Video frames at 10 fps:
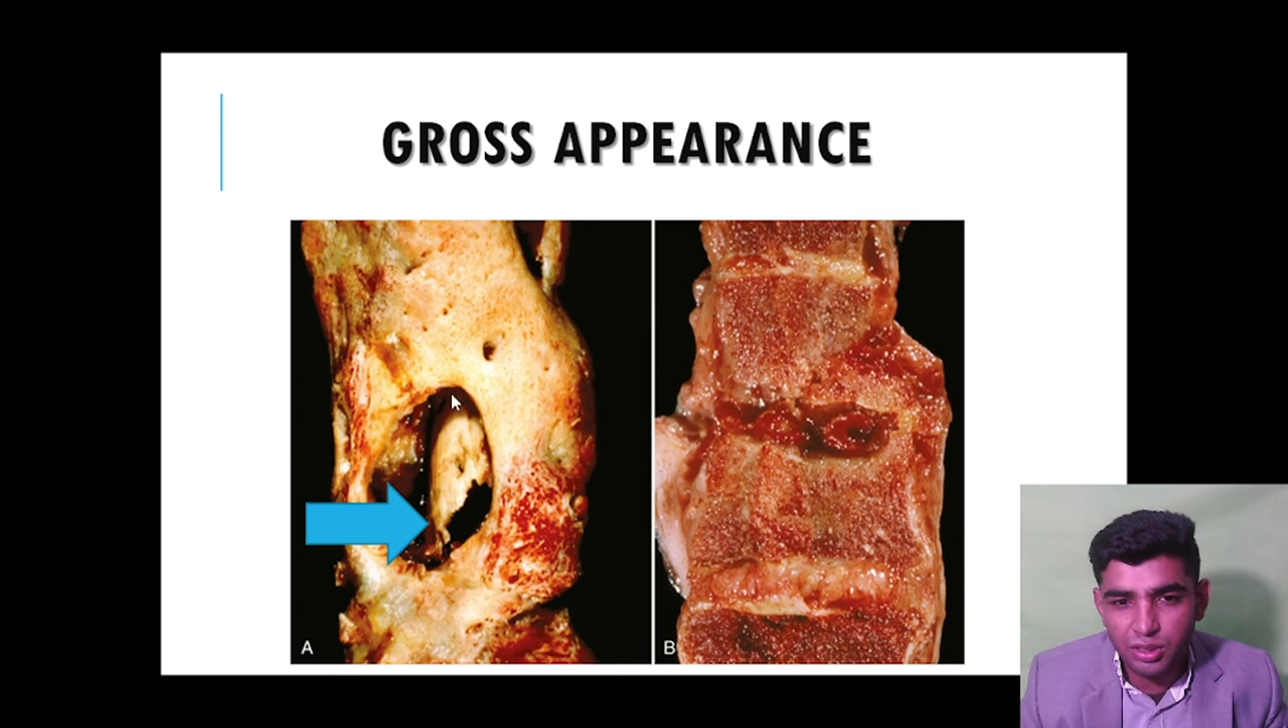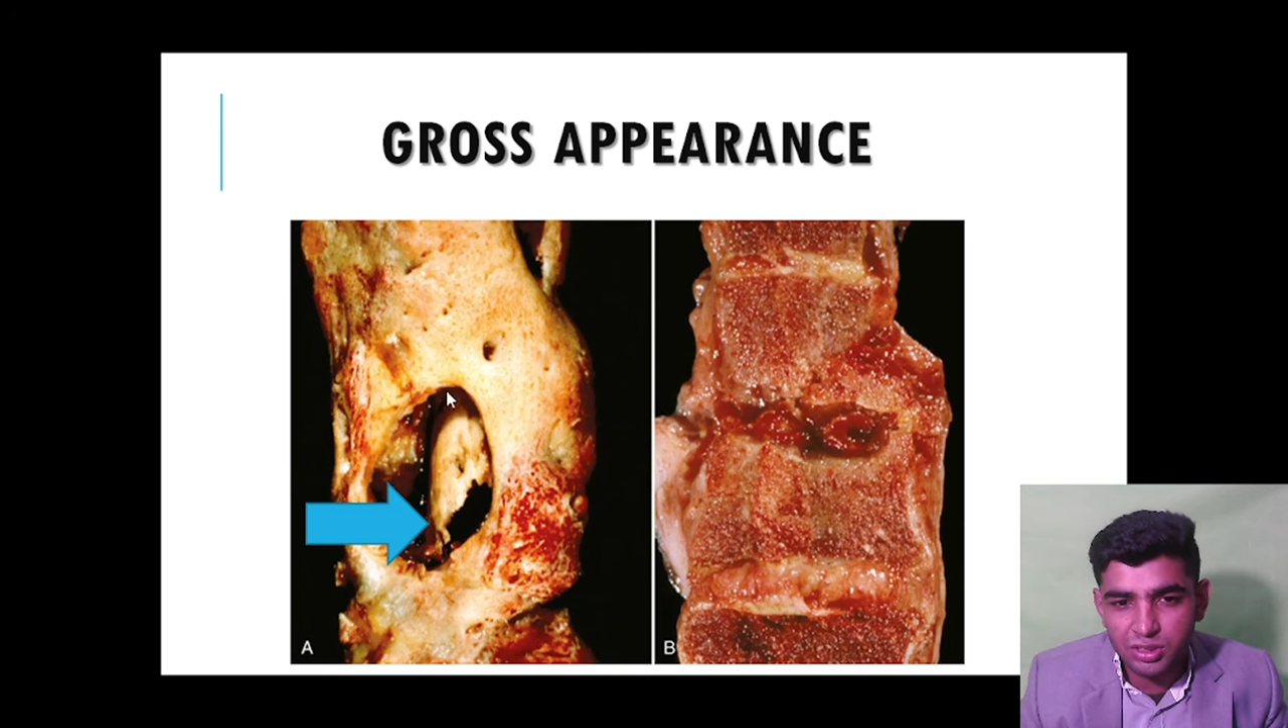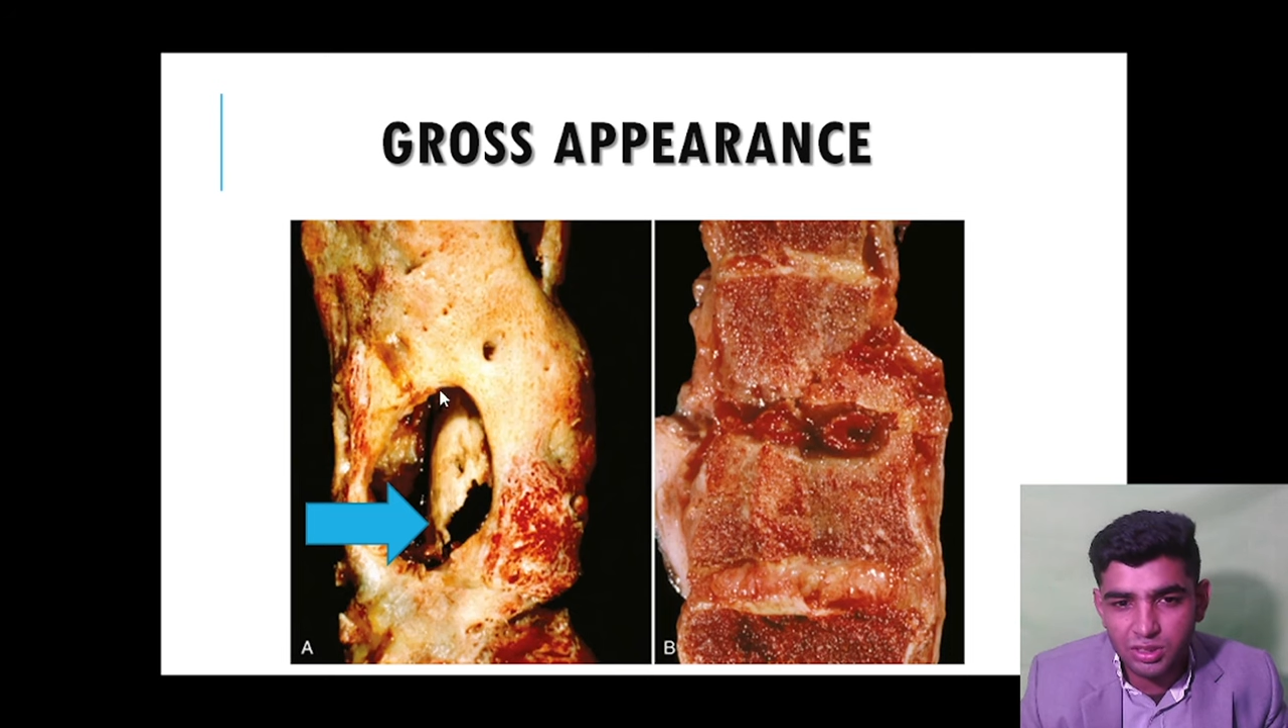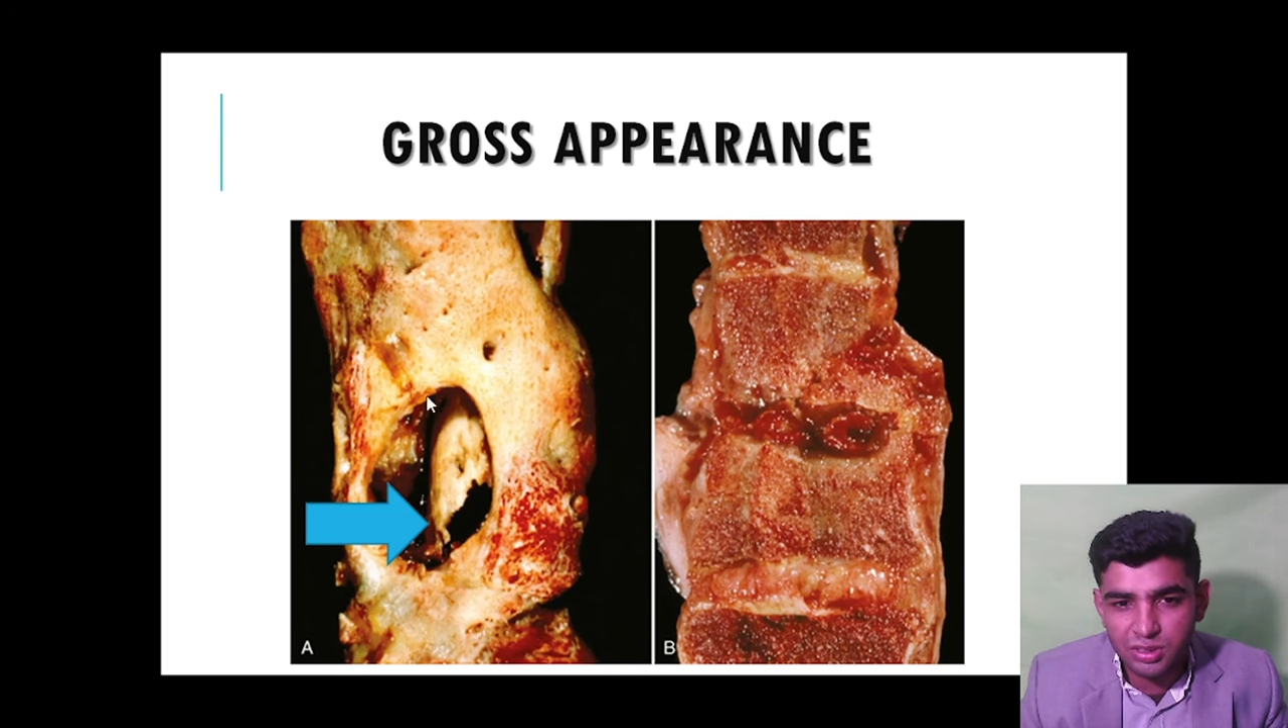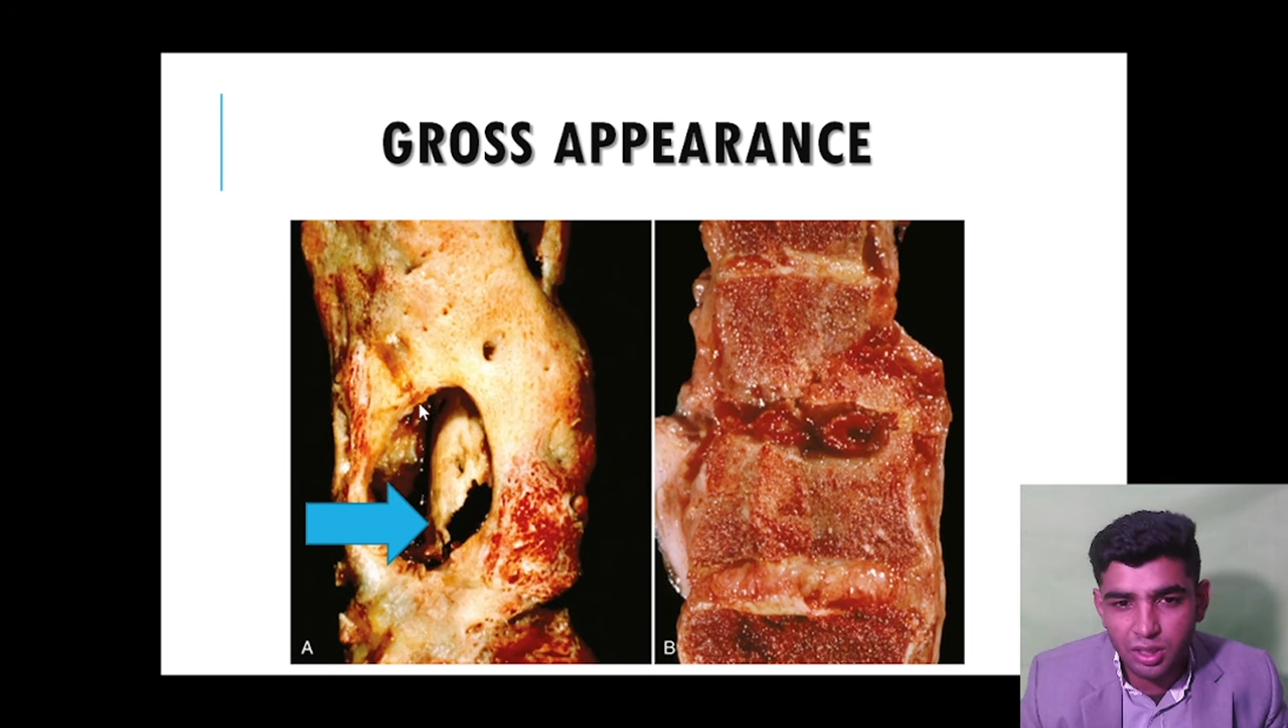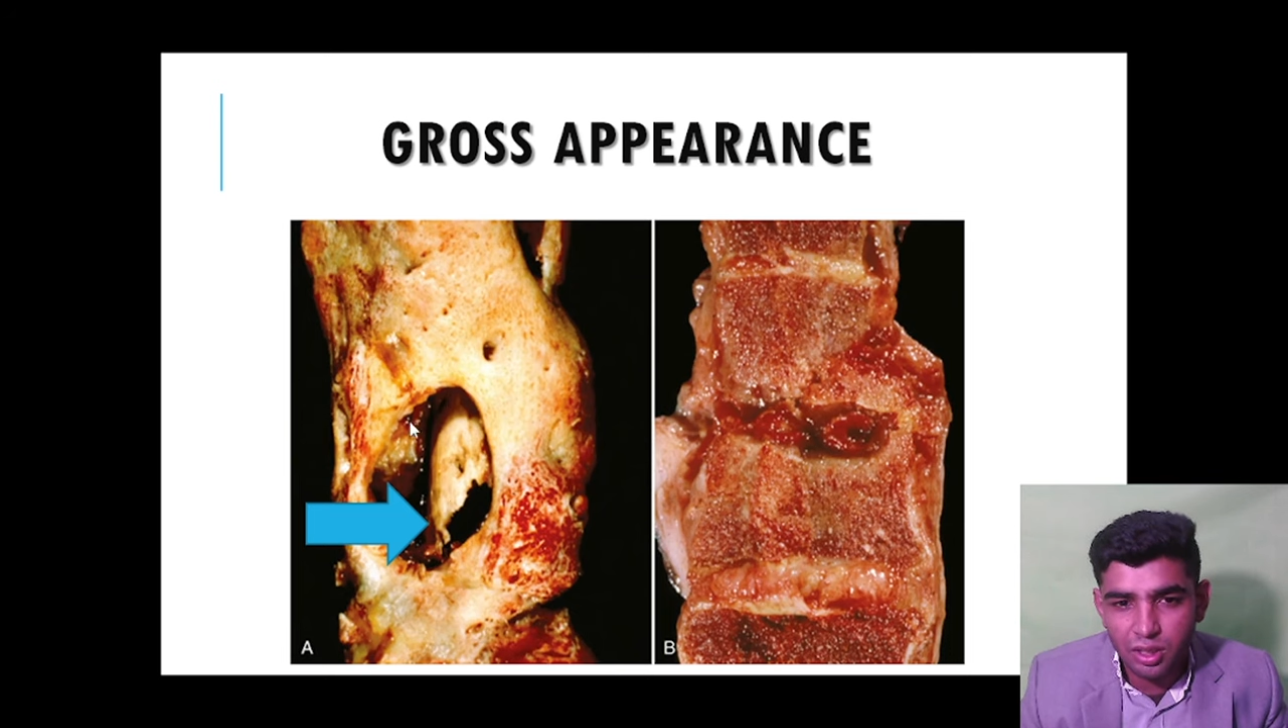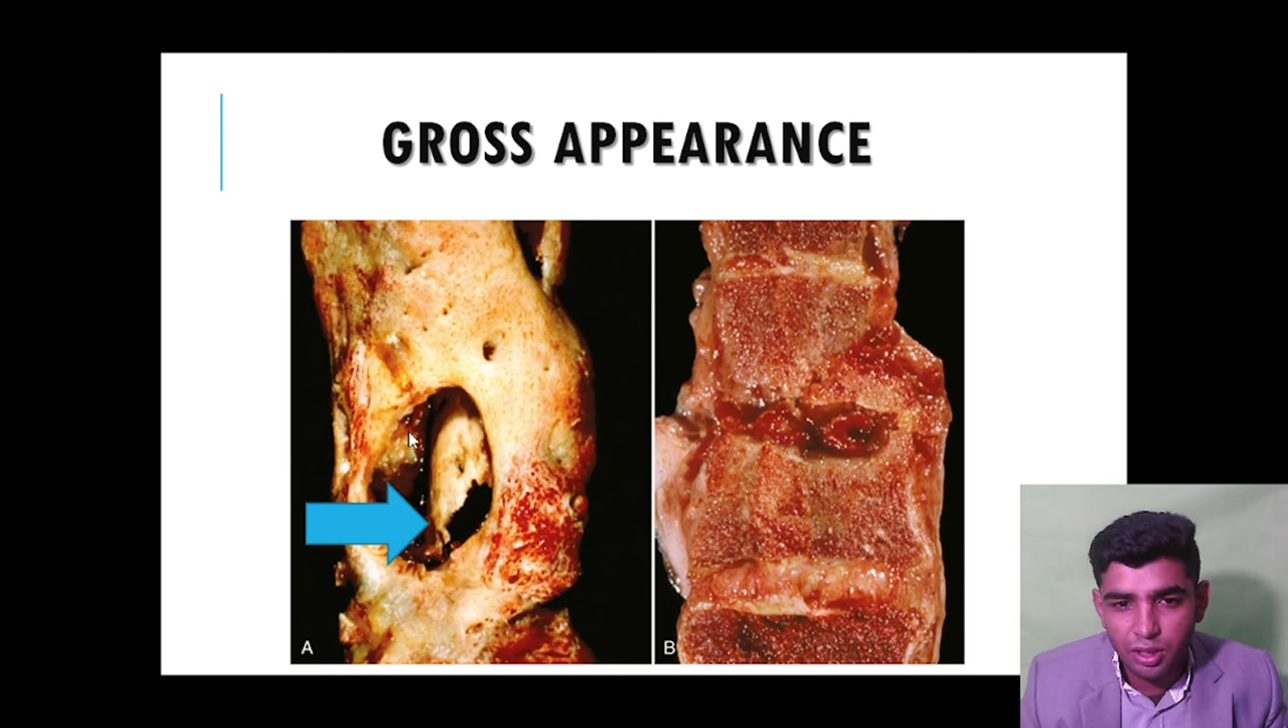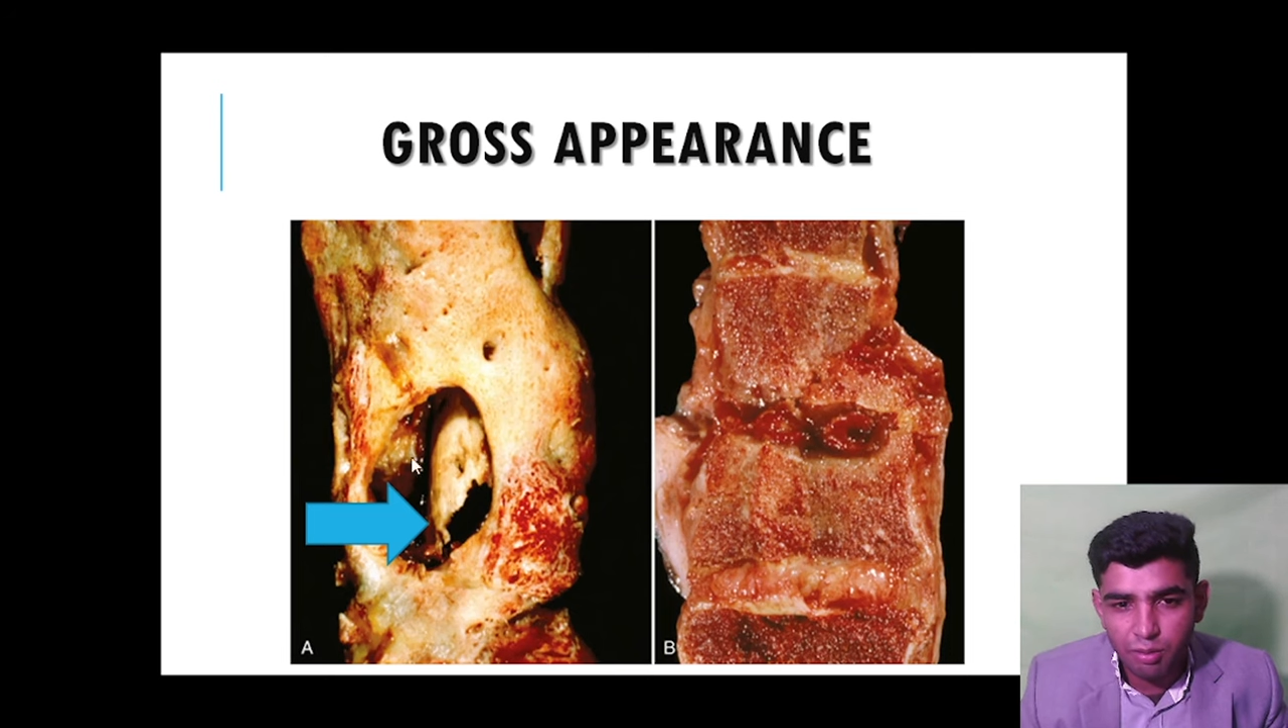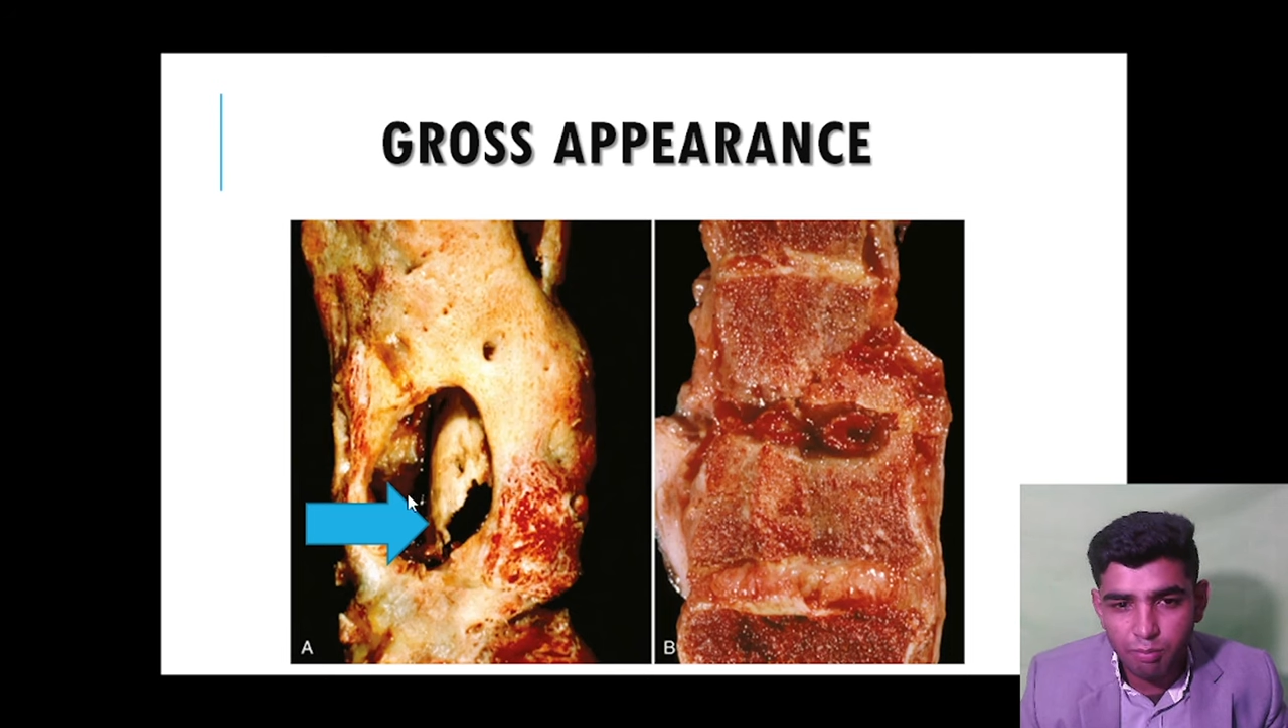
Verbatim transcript: This is the